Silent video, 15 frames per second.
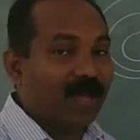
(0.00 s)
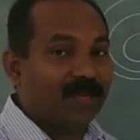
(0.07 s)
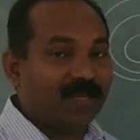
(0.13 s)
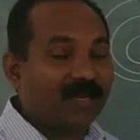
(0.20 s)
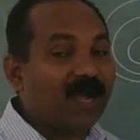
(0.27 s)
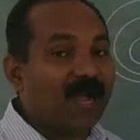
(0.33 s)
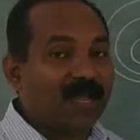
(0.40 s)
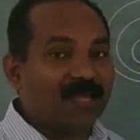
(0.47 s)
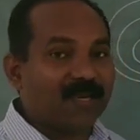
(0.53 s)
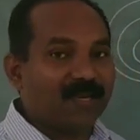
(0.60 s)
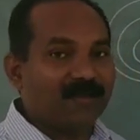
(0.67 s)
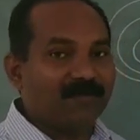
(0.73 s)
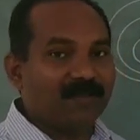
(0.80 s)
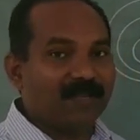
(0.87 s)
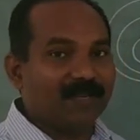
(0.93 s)
and a
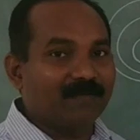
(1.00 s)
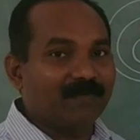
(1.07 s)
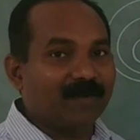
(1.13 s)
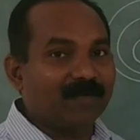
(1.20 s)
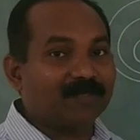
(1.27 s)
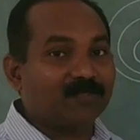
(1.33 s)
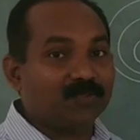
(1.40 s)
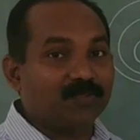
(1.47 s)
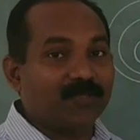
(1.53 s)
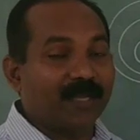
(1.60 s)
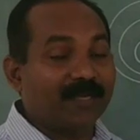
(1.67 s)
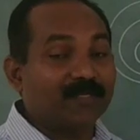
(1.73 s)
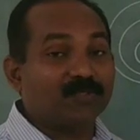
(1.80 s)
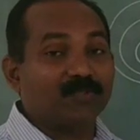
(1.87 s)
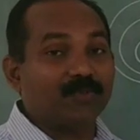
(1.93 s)
higher level N1,
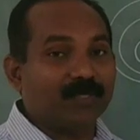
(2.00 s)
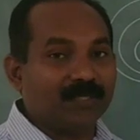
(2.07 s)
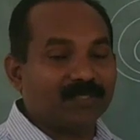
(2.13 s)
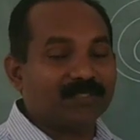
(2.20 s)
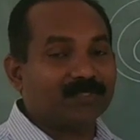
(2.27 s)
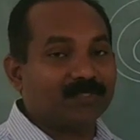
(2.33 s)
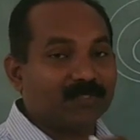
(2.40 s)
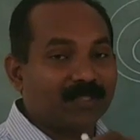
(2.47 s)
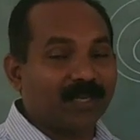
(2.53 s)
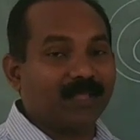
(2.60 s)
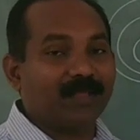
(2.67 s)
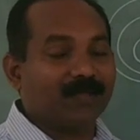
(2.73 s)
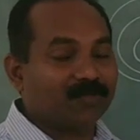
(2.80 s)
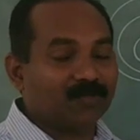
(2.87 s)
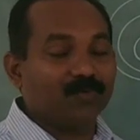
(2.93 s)
N2 is
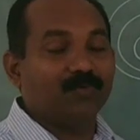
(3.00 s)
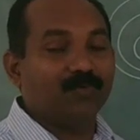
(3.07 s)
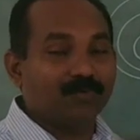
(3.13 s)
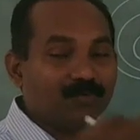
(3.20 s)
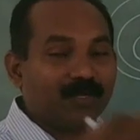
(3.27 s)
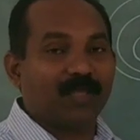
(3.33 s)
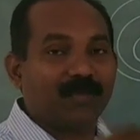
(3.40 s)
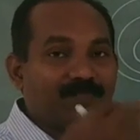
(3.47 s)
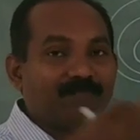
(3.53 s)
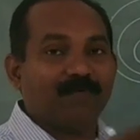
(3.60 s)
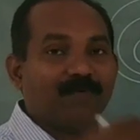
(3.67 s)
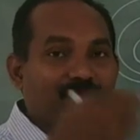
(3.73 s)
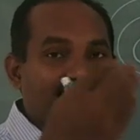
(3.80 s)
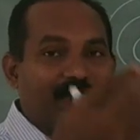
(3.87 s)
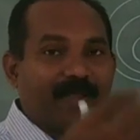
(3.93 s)
3, 2, 3,
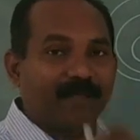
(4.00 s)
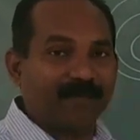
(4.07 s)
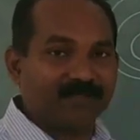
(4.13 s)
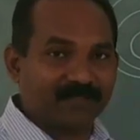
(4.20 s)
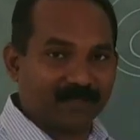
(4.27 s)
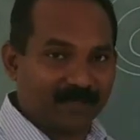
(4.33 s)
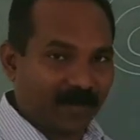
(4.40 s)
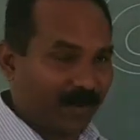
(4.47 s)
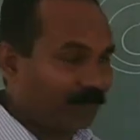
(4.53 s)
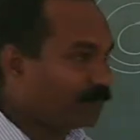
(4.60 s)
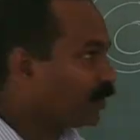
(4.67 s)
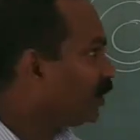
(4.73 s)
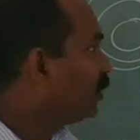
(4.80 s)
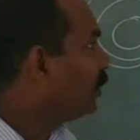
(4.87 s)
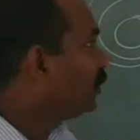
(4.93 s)
4, 5, etc.
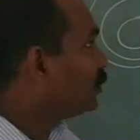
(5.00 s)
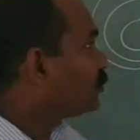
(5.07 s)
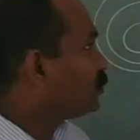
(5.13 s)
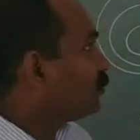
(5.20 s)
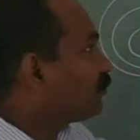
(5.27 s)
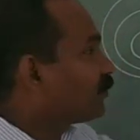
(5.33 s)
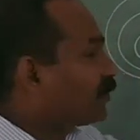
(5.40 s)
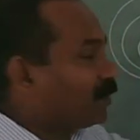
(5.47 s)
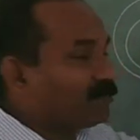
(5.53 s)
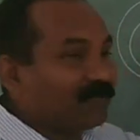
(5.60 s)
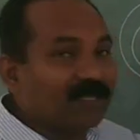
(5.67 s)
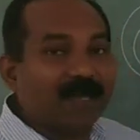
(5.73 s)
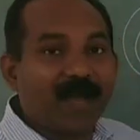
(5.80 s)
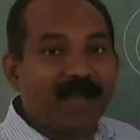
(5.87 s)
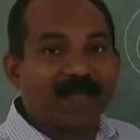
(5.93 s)
So from
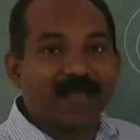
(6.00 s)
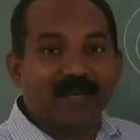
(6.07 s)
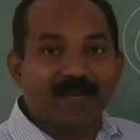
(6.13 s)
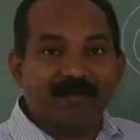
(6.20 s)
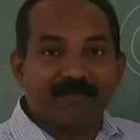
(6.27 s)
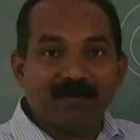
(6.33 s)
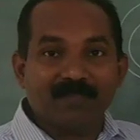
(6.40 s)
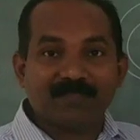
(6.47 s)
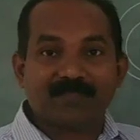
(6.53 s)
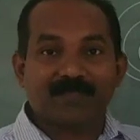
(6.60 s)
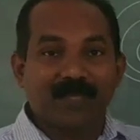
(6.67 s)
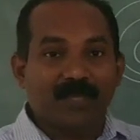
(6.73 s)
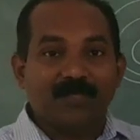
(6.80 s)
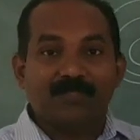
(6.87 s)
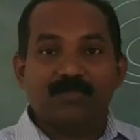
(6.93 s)
the higher levels,
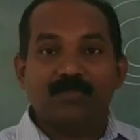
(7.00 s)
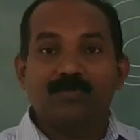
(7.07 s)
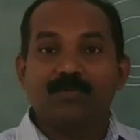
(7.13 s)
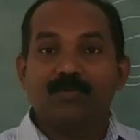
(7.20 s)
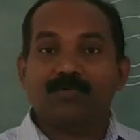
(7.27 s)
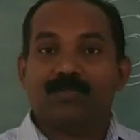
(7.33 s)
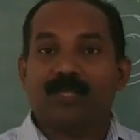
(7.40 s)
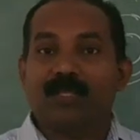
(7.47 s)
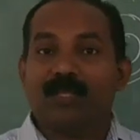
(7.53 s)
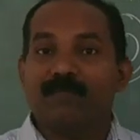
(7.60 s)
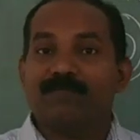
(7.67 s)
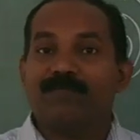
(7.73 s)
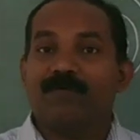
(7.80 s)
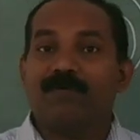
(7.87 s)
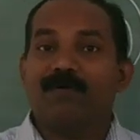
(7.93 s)
2,
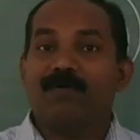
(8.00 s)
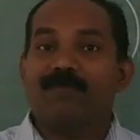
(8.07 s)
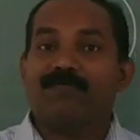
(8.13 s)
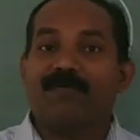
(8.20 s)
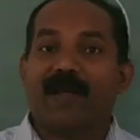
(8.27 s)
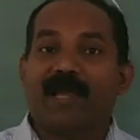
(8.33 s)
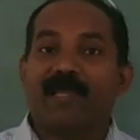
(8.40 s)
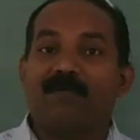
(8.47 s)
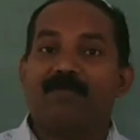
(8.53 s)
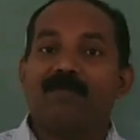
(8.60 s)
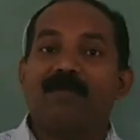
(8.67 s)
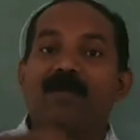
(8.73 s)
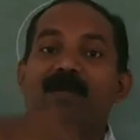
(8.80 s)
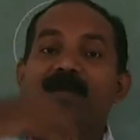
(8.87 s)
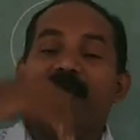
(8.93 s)
3, 4, 5,
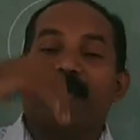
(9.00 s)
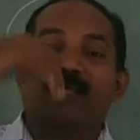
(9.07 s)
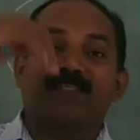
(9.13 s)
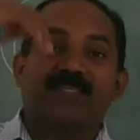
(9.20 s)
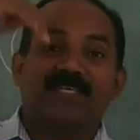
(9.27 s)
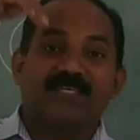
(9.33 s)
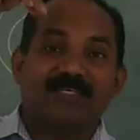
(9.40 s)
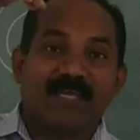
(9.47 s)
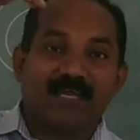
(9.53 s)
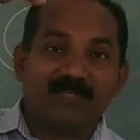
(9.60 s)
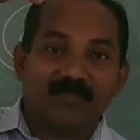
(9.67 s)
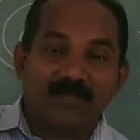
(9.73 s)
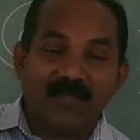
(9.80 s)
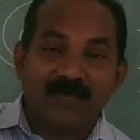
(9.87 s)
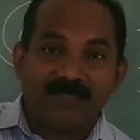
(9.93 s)
etc.
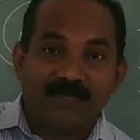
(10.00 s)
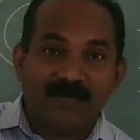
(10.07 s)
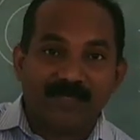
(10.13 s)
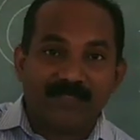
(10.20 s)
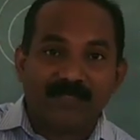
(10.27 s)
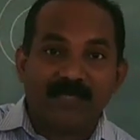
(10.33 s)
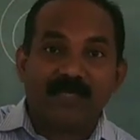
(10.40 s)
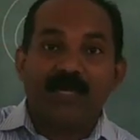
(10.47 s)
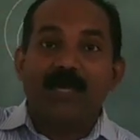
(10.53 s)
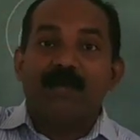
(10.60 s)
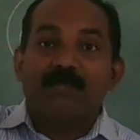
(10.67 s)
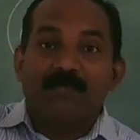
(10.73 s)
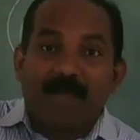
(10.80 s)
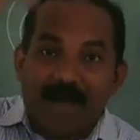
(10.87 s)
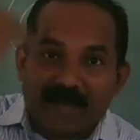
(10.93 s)
to
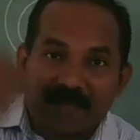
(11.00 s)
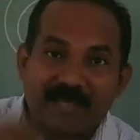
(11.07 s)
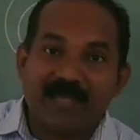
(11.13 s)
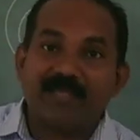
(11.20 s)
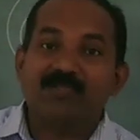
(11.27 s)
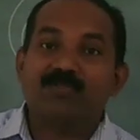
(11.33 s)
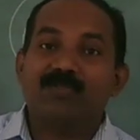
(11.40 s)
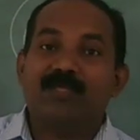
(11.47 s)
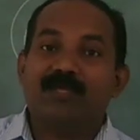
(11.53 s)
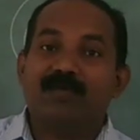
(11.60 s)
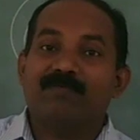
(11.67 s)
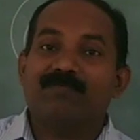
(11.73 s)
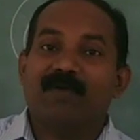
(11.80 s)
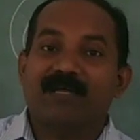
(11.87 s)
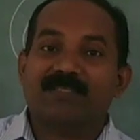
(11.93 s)
infinity, back into
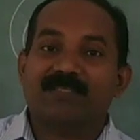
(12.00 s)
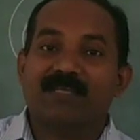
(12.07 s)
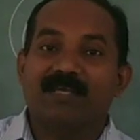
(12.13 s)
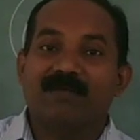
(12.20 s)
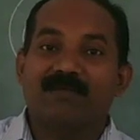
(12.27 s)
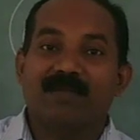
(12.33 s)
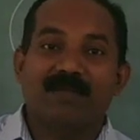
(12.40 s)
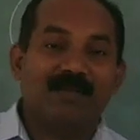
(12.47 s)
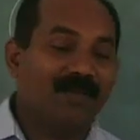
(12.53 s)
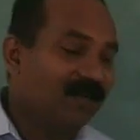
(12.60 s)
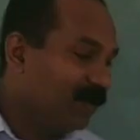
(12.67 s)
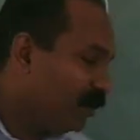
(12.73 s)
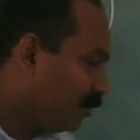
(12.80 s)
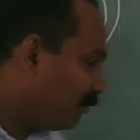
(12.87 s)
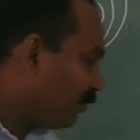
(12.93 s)
the first level,
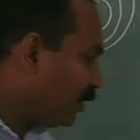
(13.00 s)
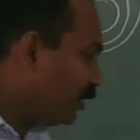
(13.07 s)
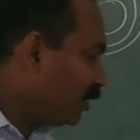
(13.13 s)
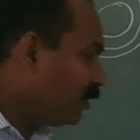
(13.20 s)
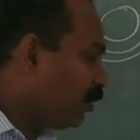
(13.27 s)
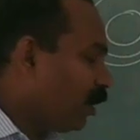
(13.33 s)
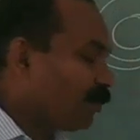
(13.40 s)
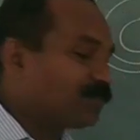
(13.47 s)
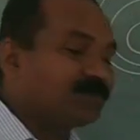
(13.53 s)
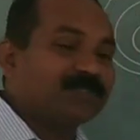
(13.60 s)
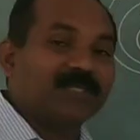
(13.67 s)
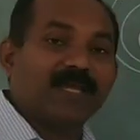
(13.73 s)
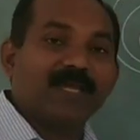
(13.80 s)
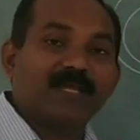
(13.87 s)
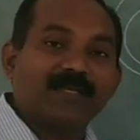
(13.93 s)
we
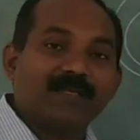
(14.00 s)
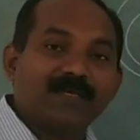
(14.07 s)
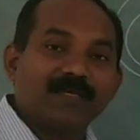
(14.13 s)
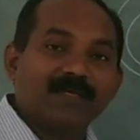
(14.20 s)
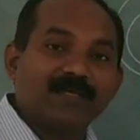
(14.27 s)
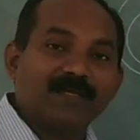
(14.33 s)
obtained